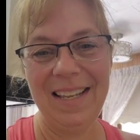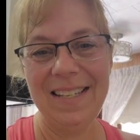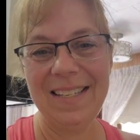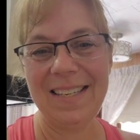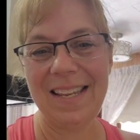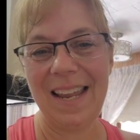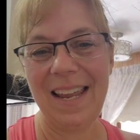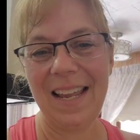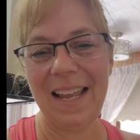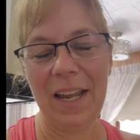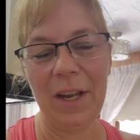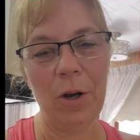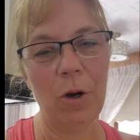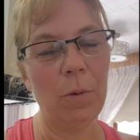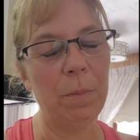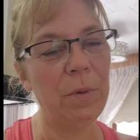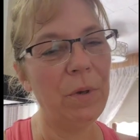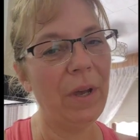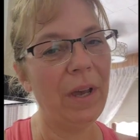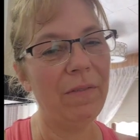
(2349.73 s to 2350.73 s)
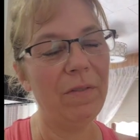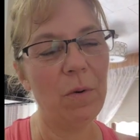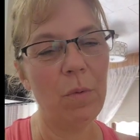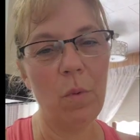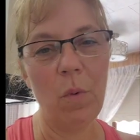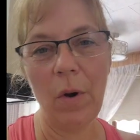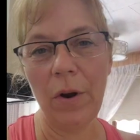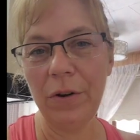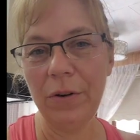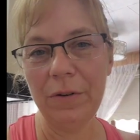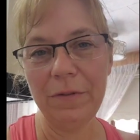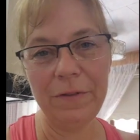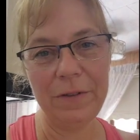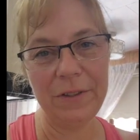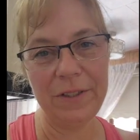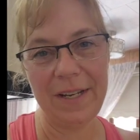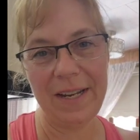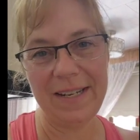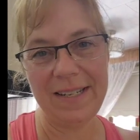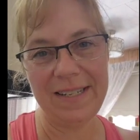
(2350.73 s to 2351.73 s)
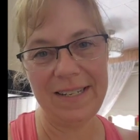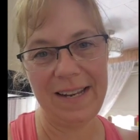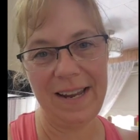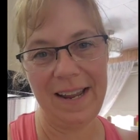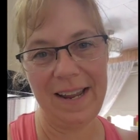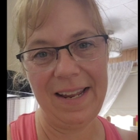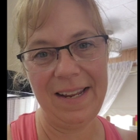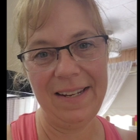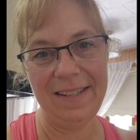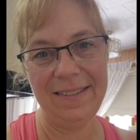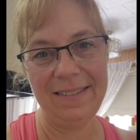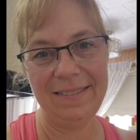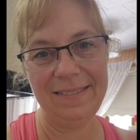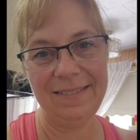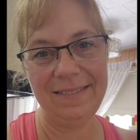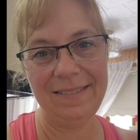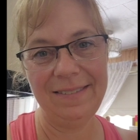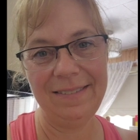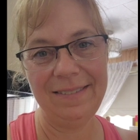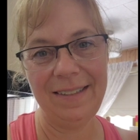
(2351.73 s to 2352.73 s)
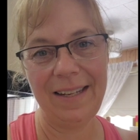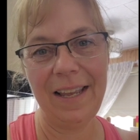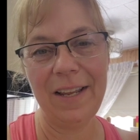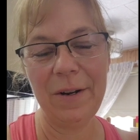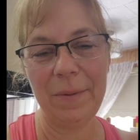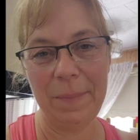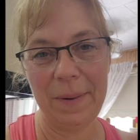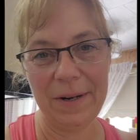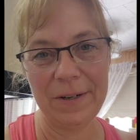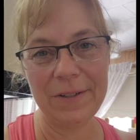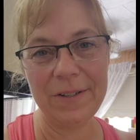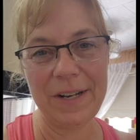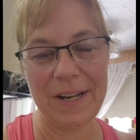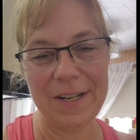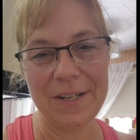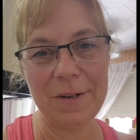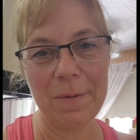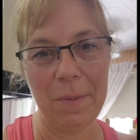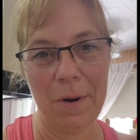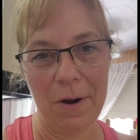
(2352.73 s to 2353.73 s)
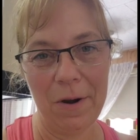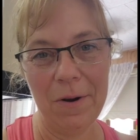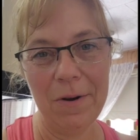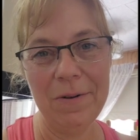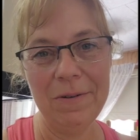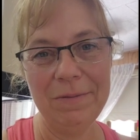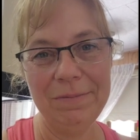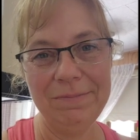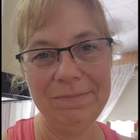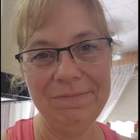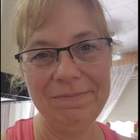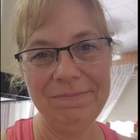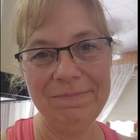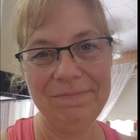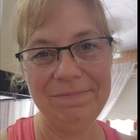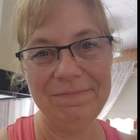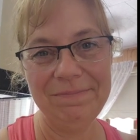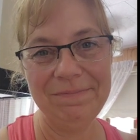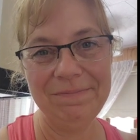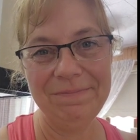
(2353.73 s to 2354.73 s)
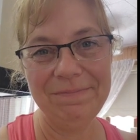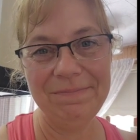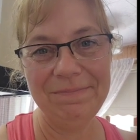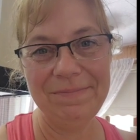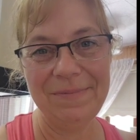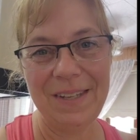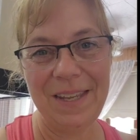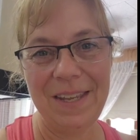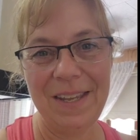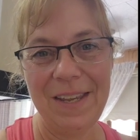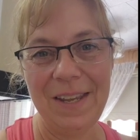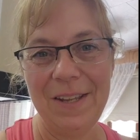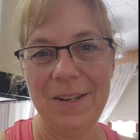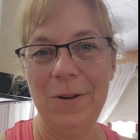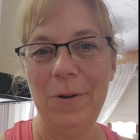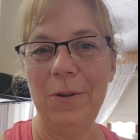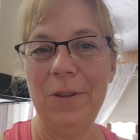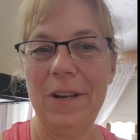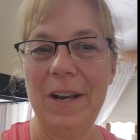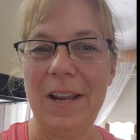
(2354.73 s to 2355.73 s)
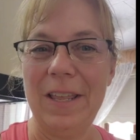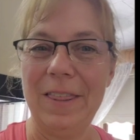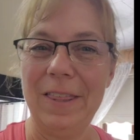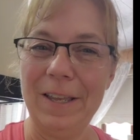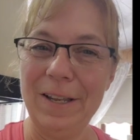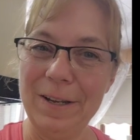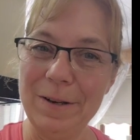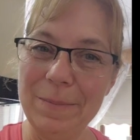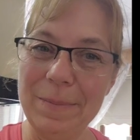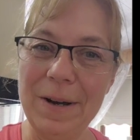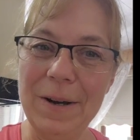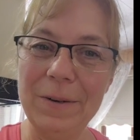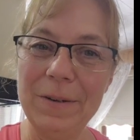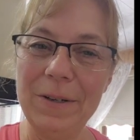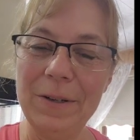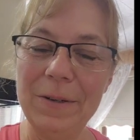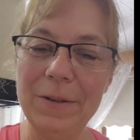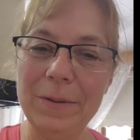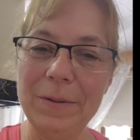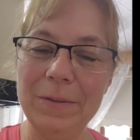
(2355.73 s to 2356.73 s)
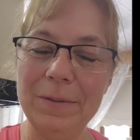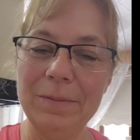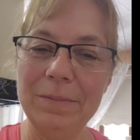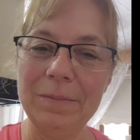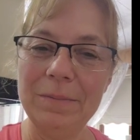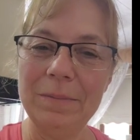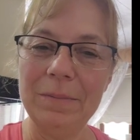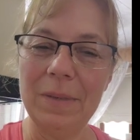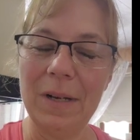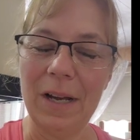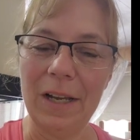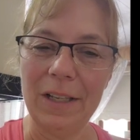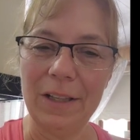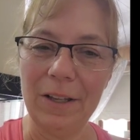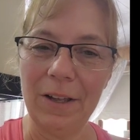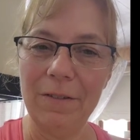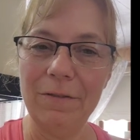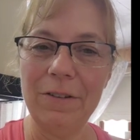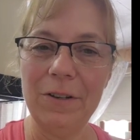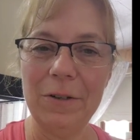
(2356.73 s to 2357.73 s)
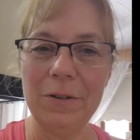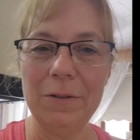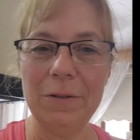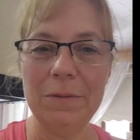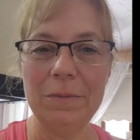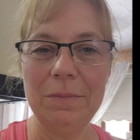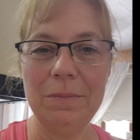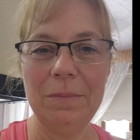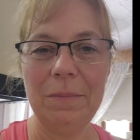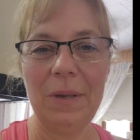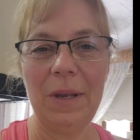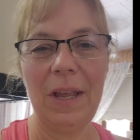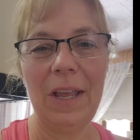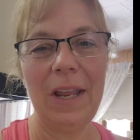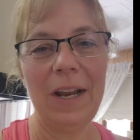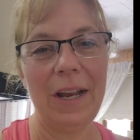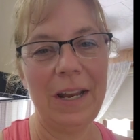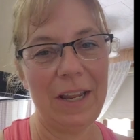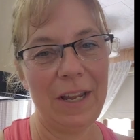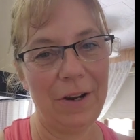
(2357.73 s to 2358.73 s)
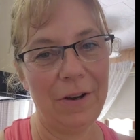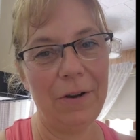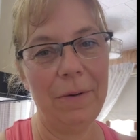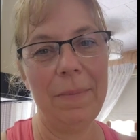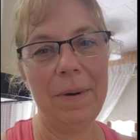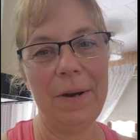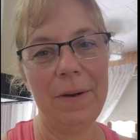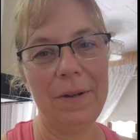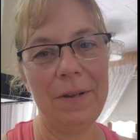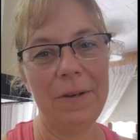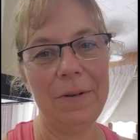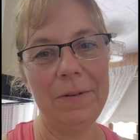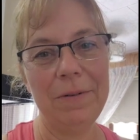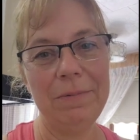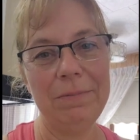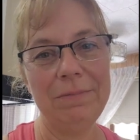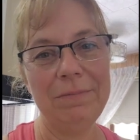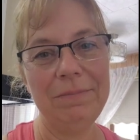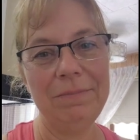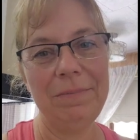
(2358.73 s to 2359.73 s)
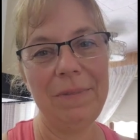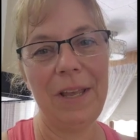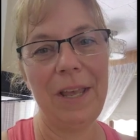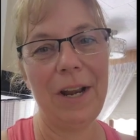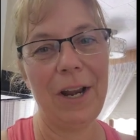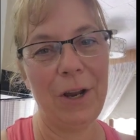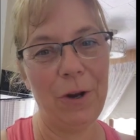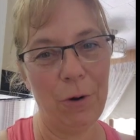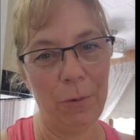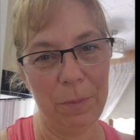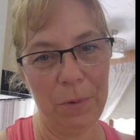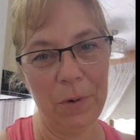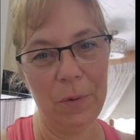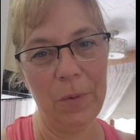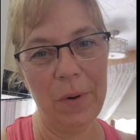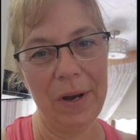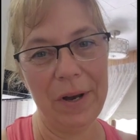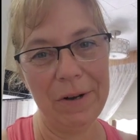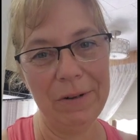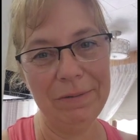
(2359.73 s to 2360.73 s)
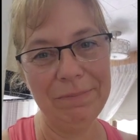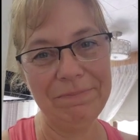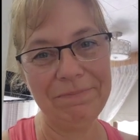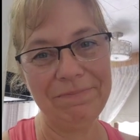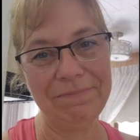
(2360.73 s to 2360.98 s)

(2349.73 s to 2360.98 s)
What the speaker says: saying I hope you have a wonderful day today and a better day tomorrow. And know that I think about you, I love you, and I care about you. And I hope you're well.